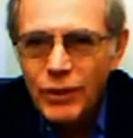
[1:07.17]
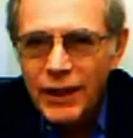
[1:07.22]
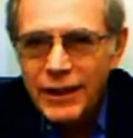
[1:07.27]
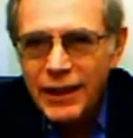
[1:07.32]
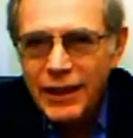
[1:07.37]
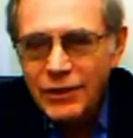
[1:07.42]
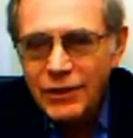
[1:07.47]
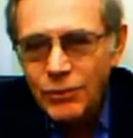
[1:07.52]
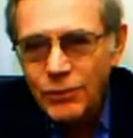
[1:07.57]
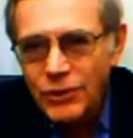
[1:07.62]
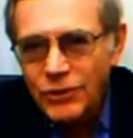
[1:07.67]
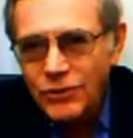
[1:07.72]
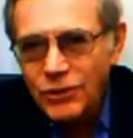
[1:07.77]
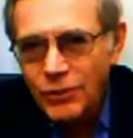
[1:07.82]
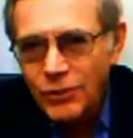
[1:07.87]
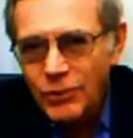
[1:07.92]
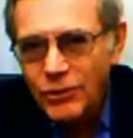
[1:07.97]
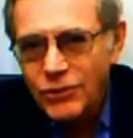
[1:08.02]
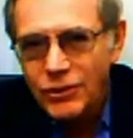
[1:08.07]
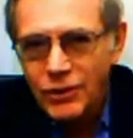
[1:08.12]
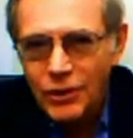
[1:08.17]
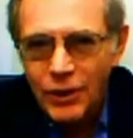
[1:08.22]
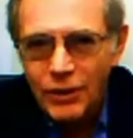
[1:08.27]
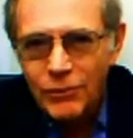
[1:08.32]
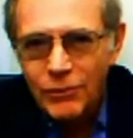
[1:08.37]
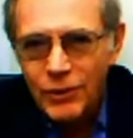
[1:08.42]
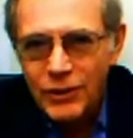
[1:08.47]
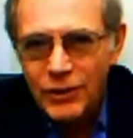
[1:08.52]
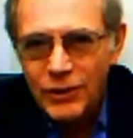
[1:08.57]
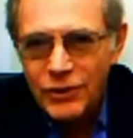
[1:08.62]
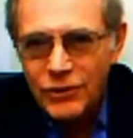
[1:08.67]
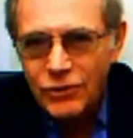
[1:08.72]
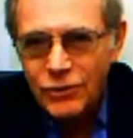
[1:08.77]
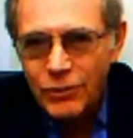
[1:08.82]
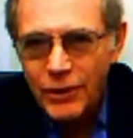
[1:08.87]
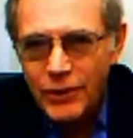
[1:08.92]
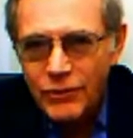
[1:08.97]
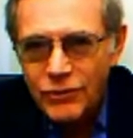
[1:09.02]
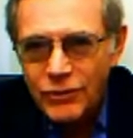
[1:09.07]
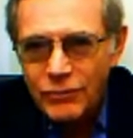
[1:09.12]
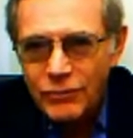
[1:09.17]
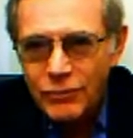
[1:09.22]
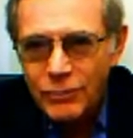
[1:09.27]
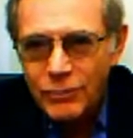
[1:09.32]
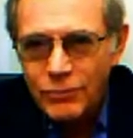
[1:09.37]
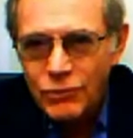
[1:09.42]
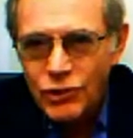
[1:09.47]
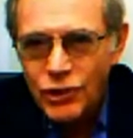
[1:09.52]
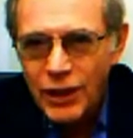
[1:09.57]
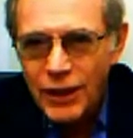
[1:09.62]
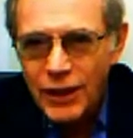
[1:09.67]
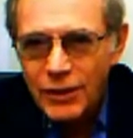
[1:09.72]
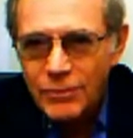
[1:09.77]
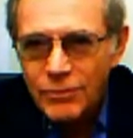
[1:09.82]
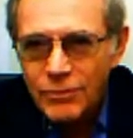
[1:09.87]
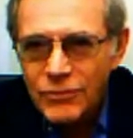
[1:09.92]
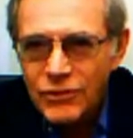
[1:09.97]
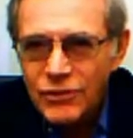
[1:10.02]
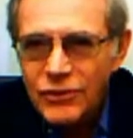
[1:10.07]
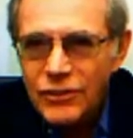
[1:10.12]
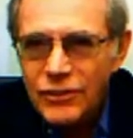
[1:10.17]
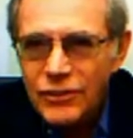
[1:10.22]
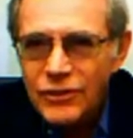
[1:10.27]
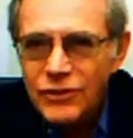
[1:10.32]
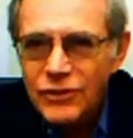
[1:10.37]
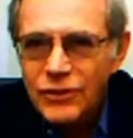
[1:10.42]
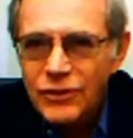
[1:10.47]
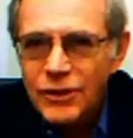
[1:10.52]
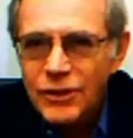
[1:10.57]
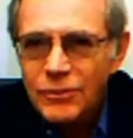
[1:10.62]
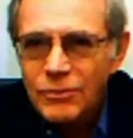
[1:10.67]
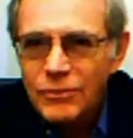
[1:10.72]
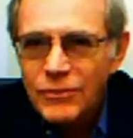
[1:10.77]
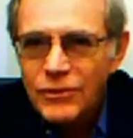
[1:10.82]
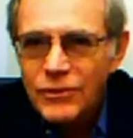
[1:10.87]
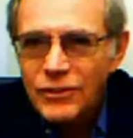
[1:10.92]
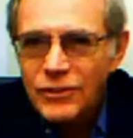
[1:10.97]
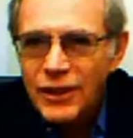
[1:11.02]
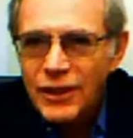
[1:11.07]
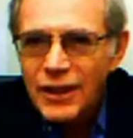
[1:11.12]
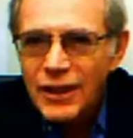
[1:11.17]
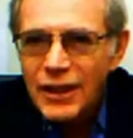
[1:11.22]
get to it. So we'll start with this question from James Sims,